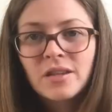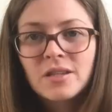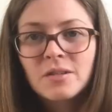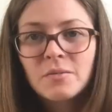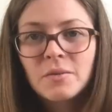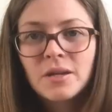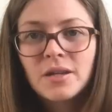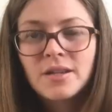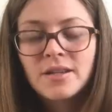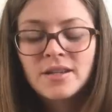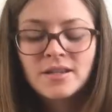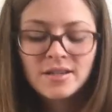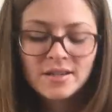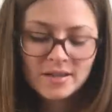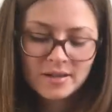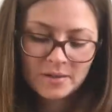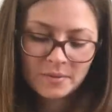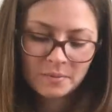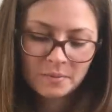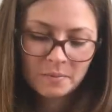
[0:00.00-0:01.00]

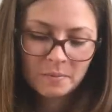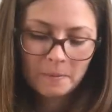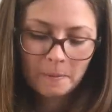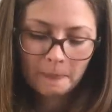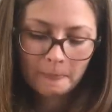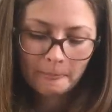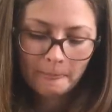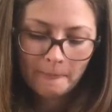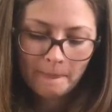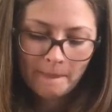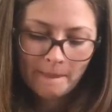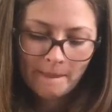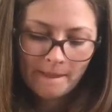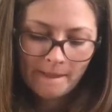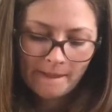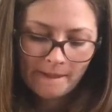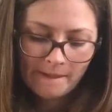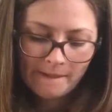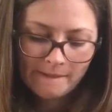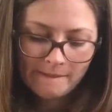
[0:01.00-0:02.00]
recipes,
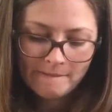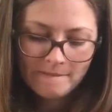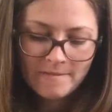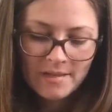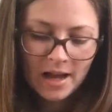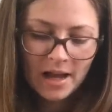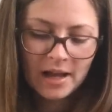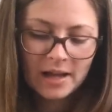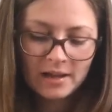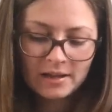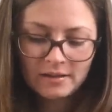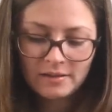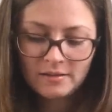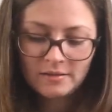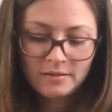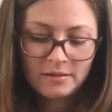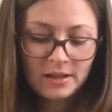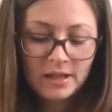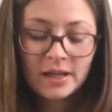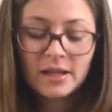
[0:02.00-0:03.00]

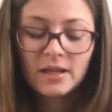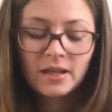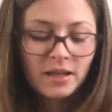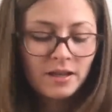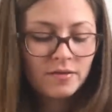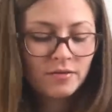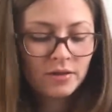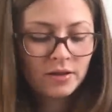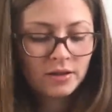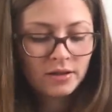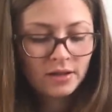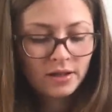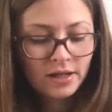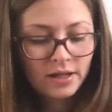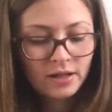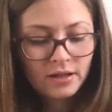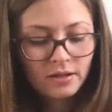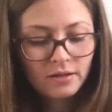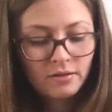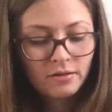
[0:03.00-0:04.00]
like even
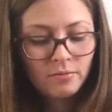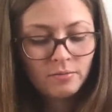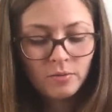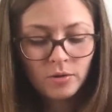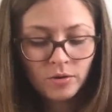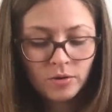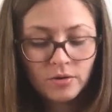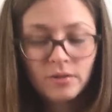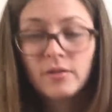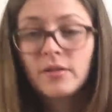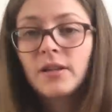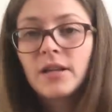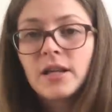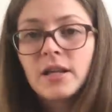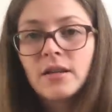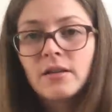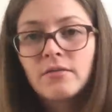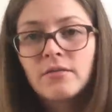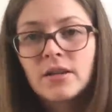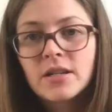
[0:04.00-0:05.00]
like more
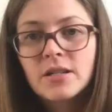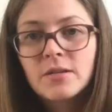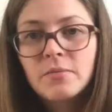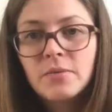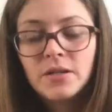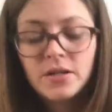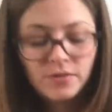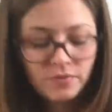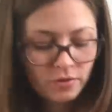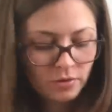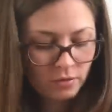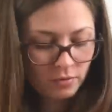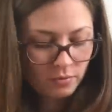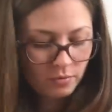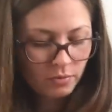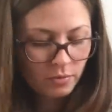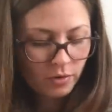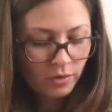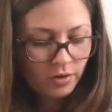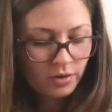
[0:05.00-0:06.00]
like recipes for
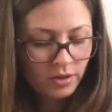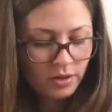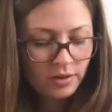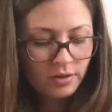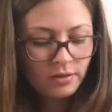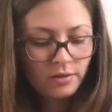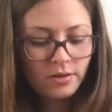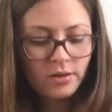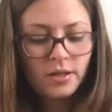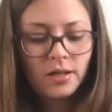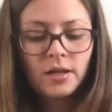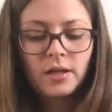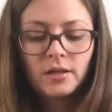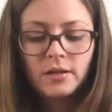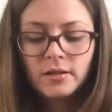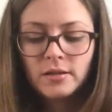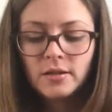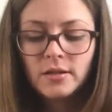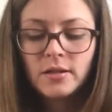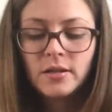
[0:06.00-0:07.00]
mordants
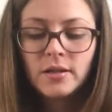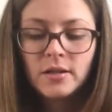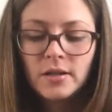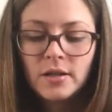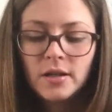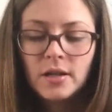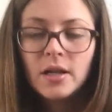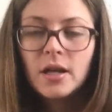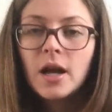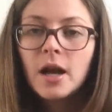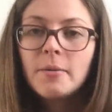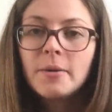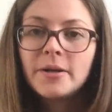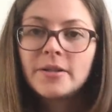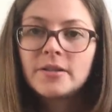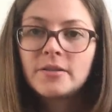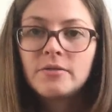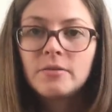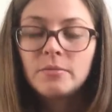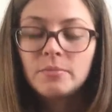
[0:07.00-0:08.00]
and about
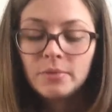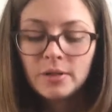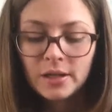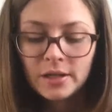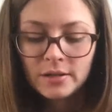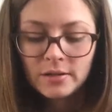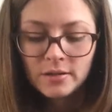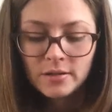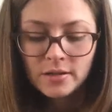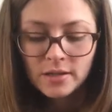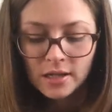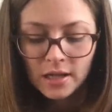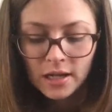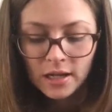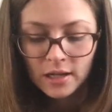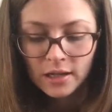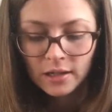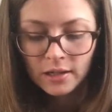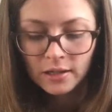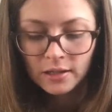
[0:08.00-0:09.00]
different plants
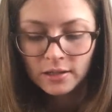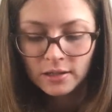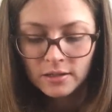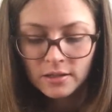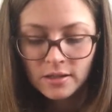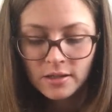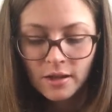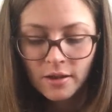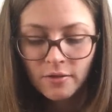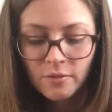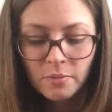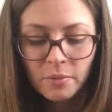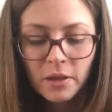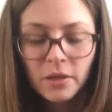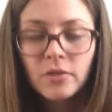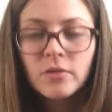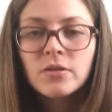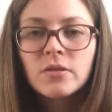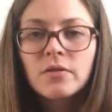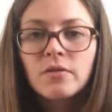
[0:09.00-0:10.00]
and stuff, but
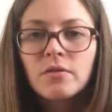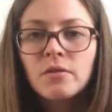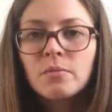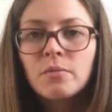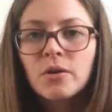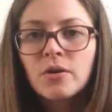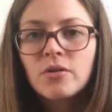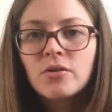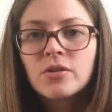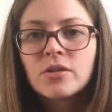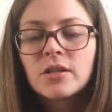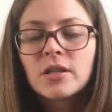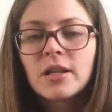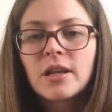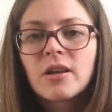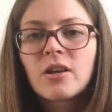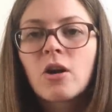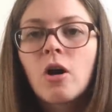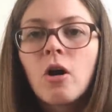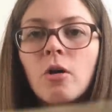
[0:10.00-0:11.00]
loads of them are using
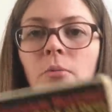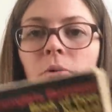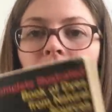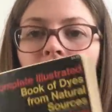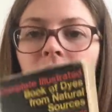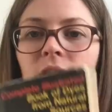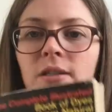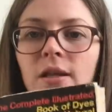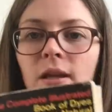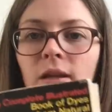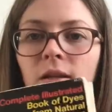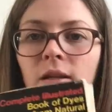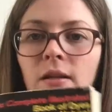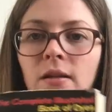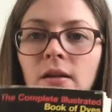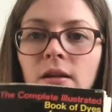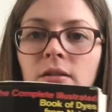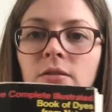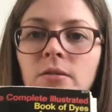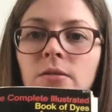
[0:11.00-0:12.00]
like copper and tin,
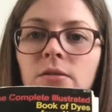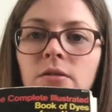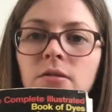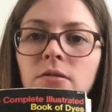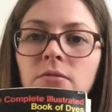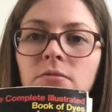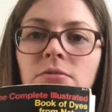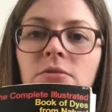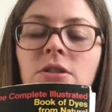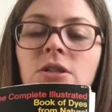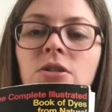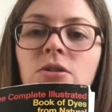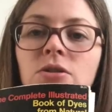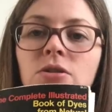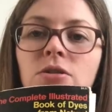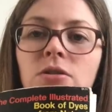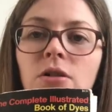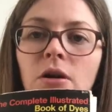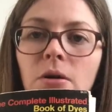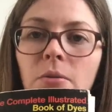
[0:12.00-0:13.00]
and I don't
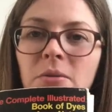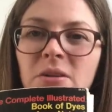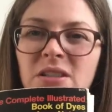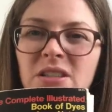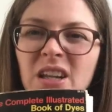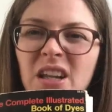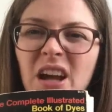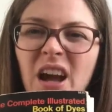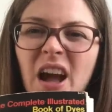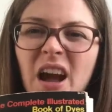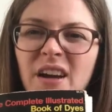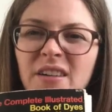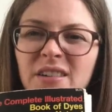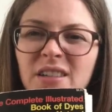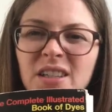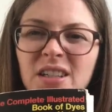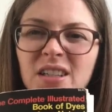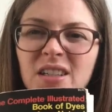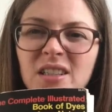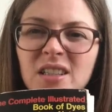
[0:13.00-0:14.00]
use copper and tin. I
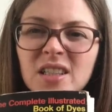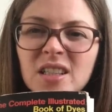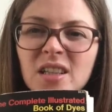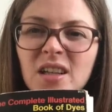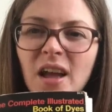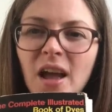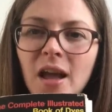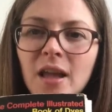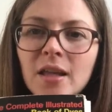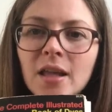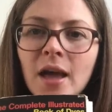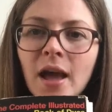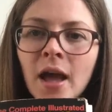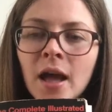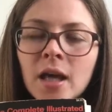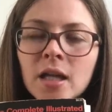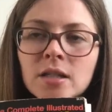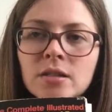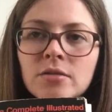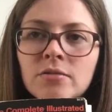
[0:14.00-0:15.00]
haven't
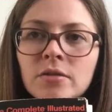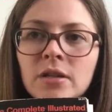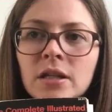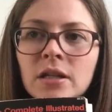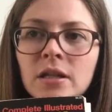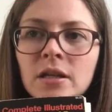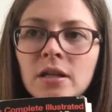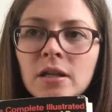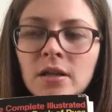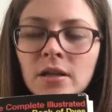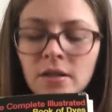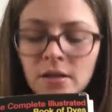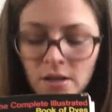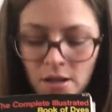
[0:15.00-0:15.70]
yet, really,